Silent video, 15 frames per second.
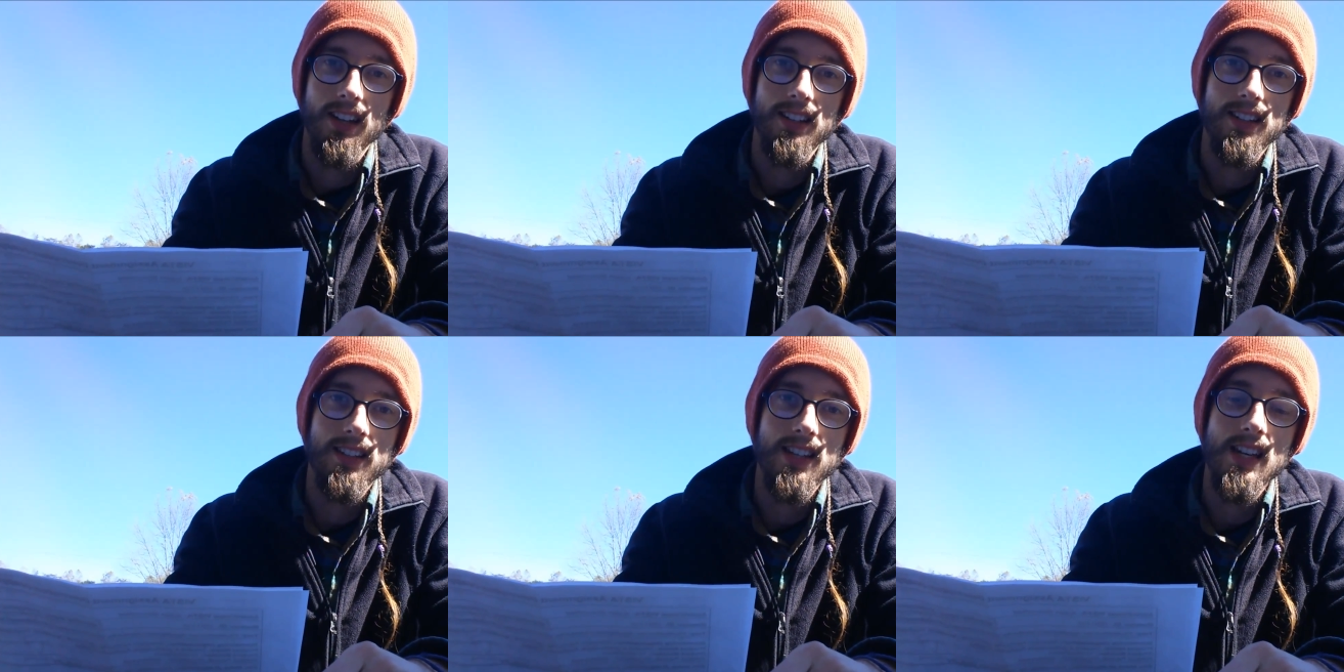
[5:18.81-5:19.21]

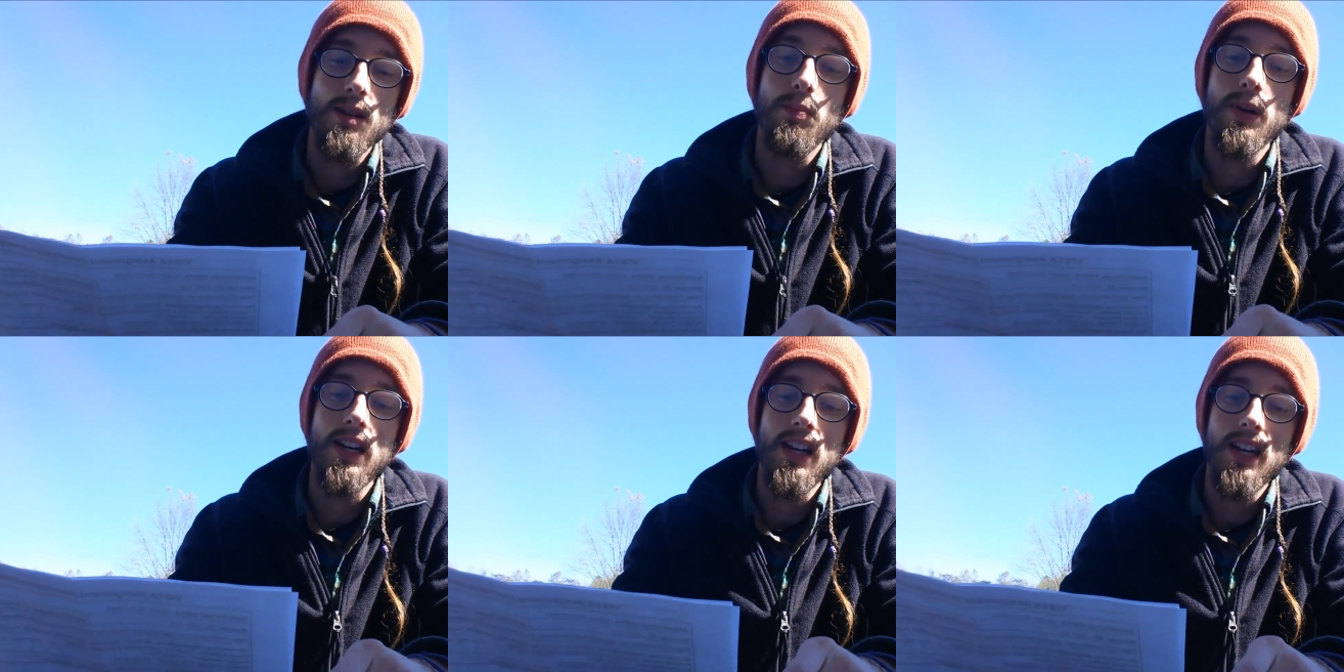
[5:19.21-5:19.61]
and
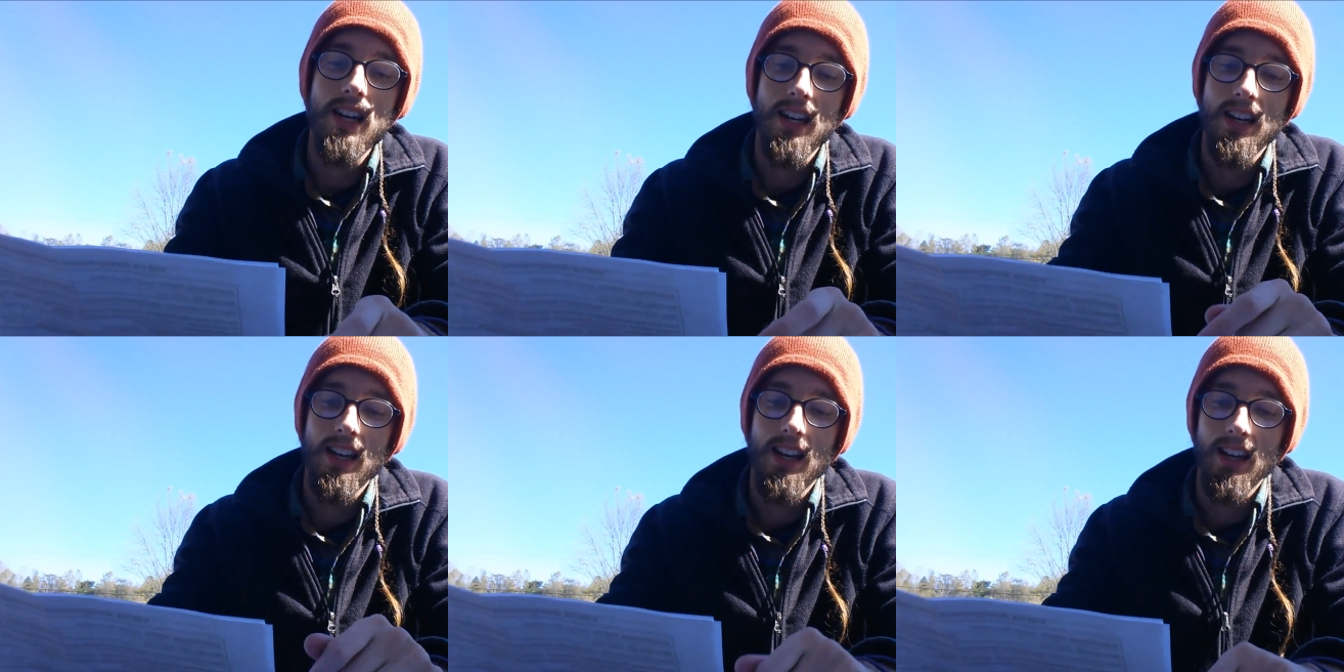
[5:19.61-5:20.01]

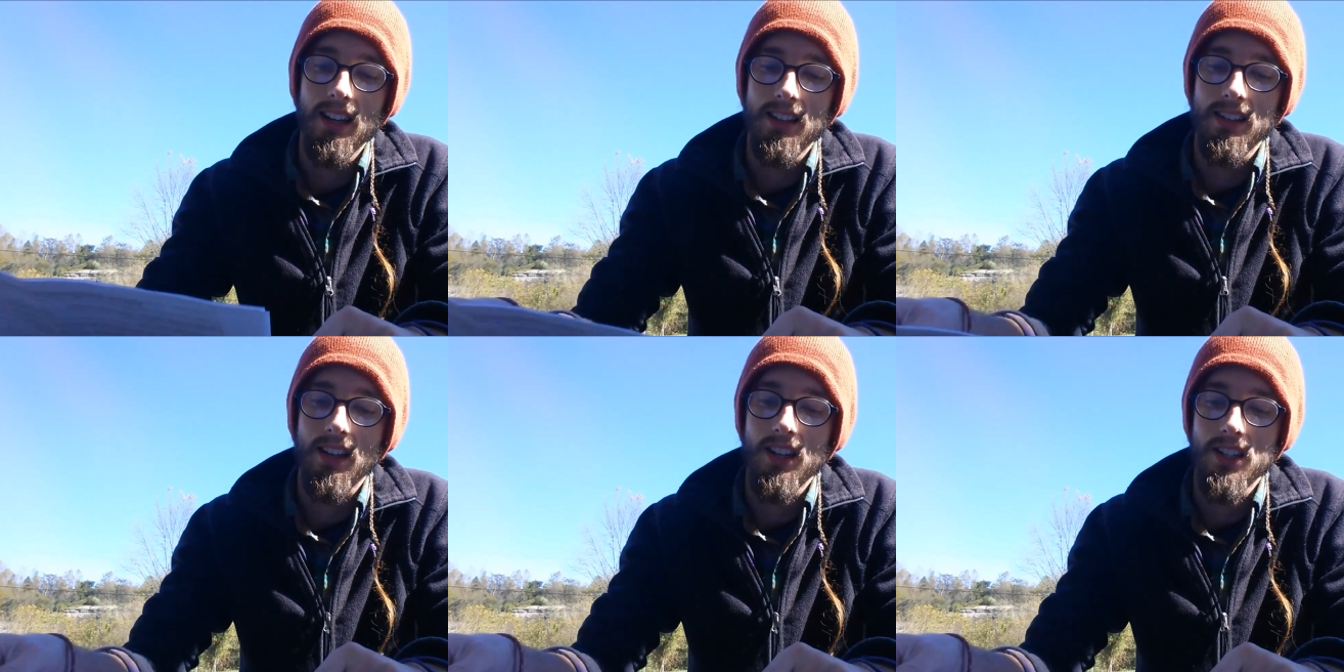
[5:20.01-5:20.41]
CPE
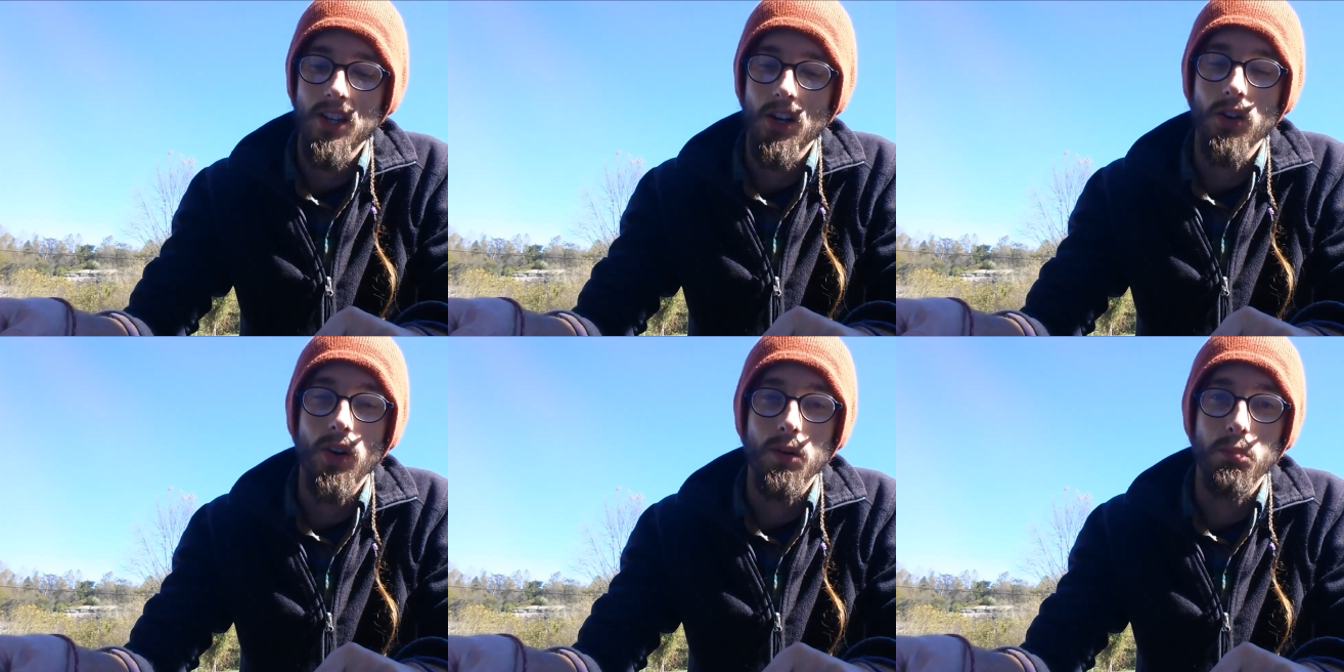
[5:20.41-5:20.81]
is
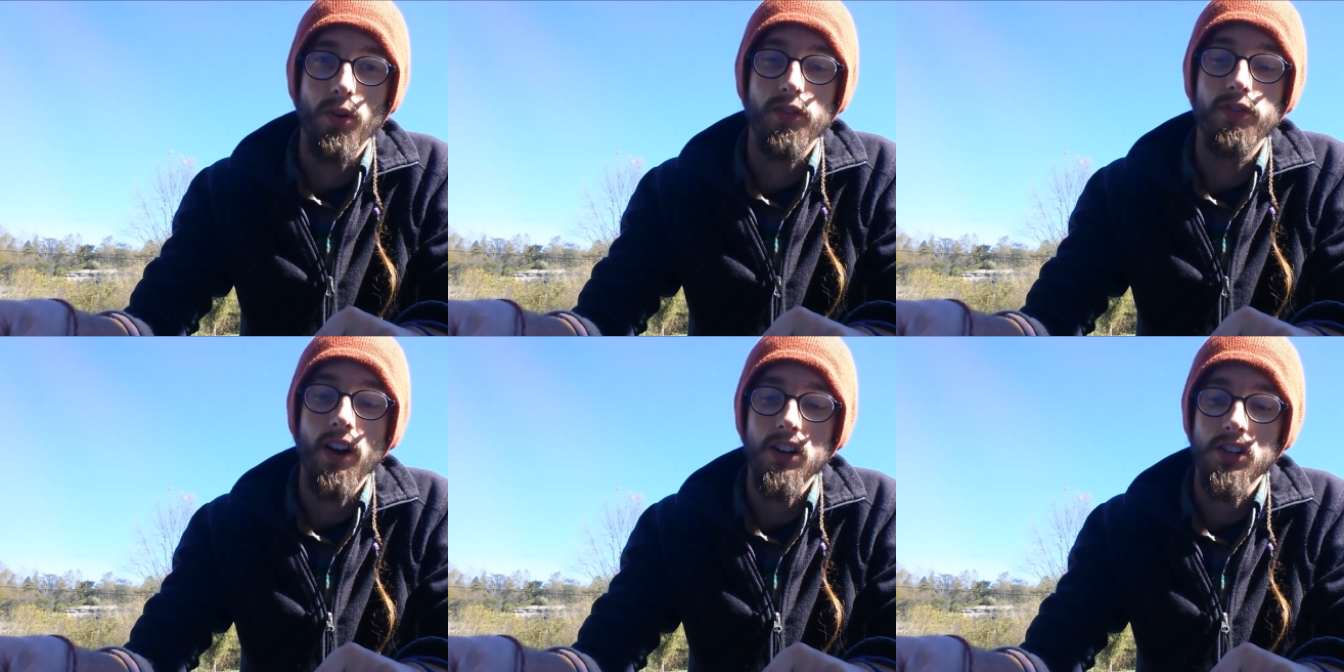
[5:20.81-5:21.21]
continuing
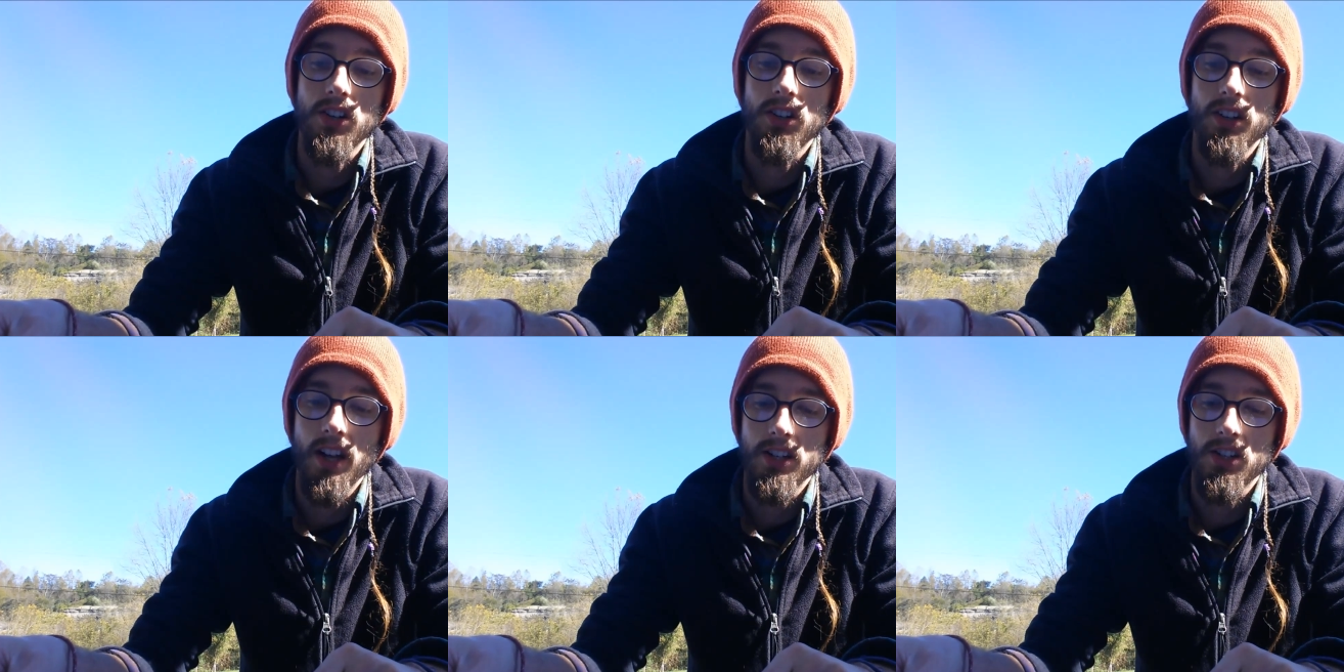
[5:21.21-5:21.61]

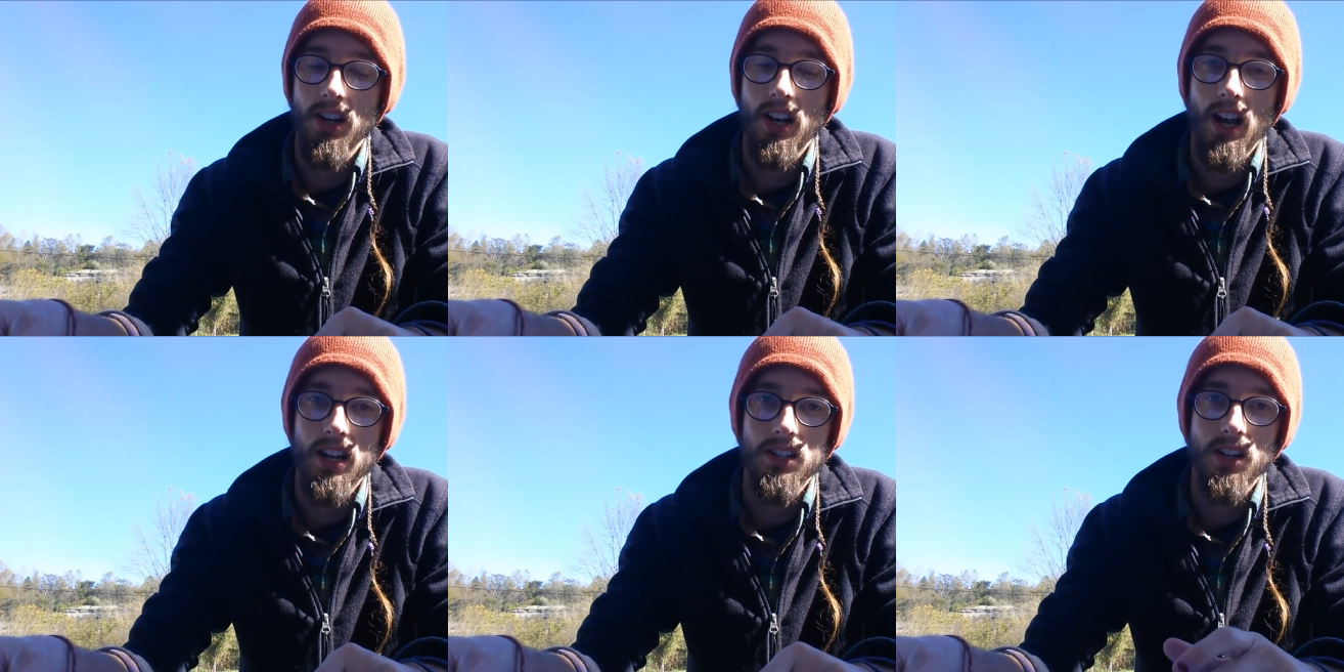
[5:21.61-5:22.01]
professional
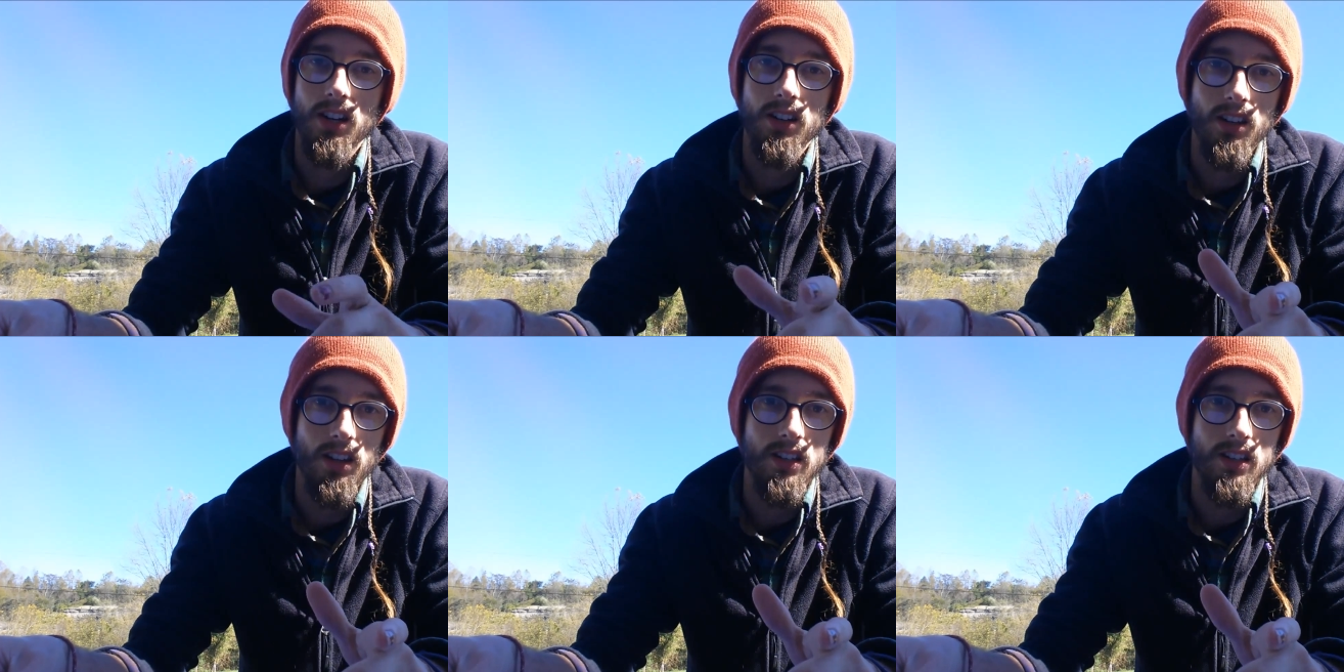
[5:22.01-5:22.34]
education.